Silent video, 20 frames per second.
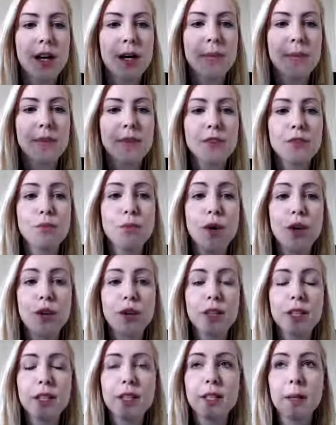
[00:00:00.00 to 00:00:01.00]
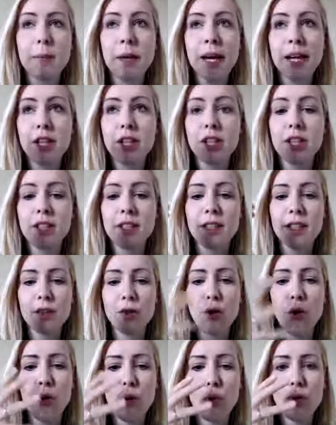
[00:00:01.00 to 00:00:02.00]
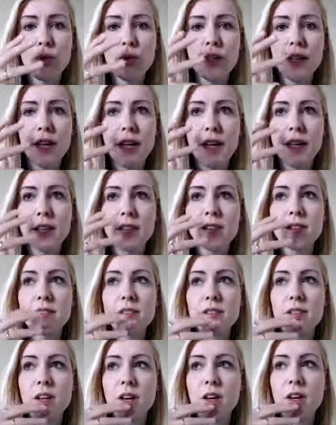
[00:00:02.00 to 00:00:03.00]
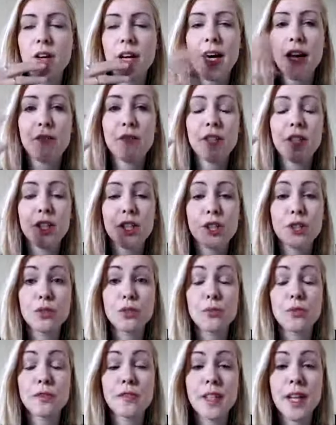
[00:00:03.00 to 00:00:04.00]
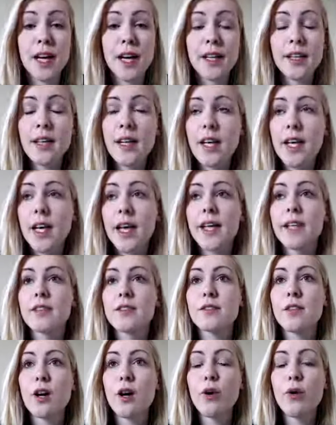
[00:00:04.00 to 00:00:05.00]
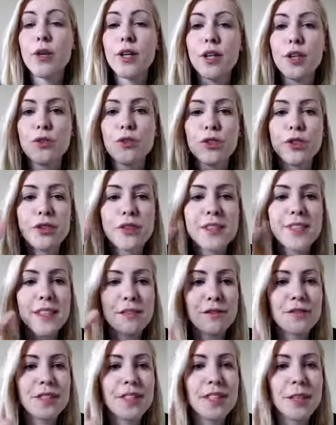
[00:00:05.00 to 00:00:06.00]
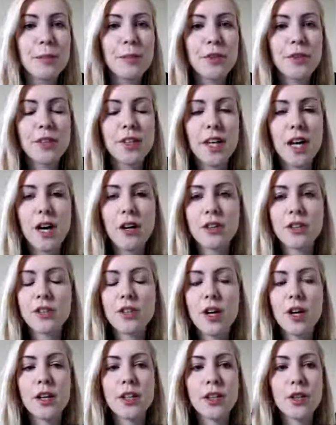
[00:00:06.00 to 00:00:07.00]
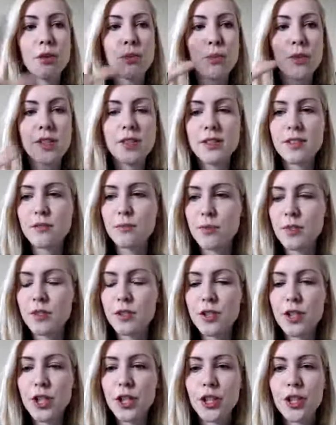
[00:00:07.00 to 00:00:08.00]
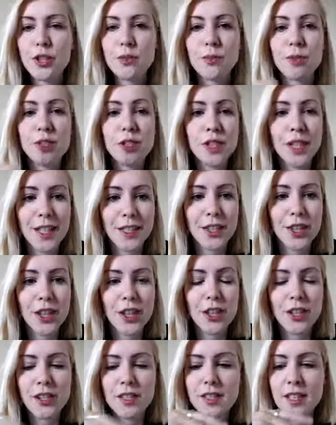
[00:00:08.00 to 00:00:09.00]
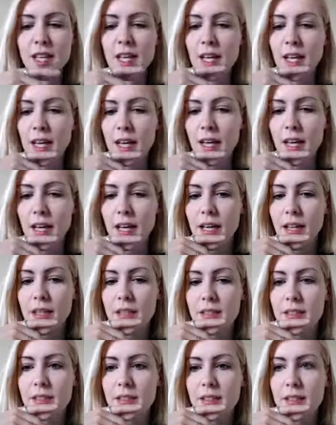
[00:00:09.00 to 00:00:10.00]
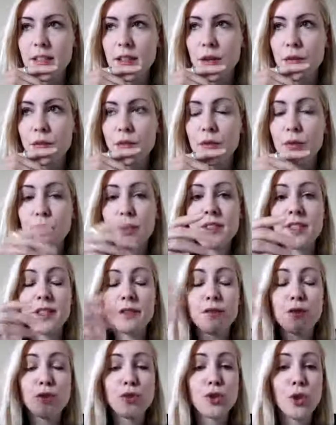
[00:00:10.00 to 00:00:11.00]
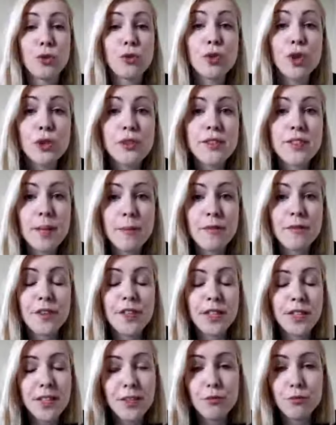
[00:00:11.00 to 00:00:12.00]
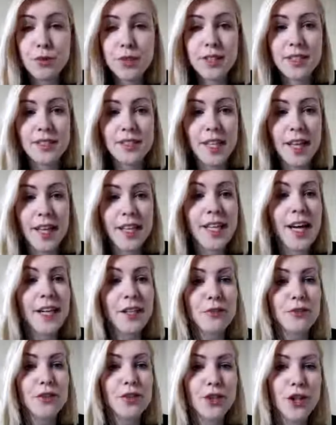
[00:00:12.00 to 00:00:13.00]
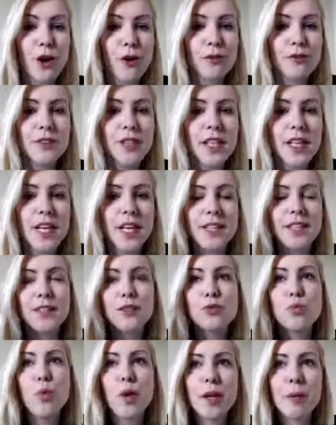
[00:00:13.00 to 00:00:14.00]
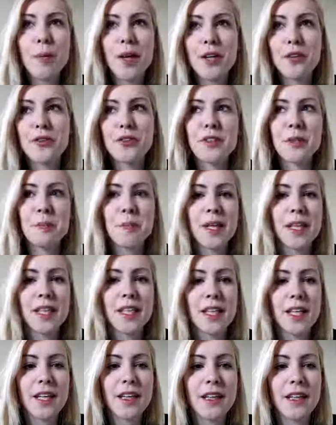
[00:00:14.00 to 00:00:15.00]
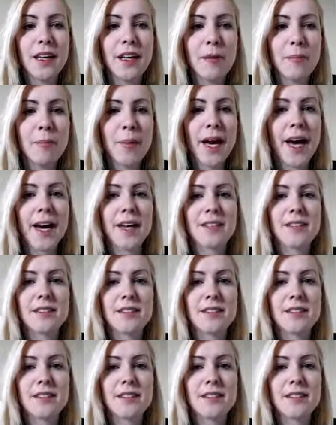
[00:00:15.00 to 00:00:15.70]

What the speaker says: swallowing them actually in whole and are having issues with that. So you should definitely keep your ear out on what's good, what's not good. And of course, if you don't know something, then really say, I don't know. That's way better than making a bad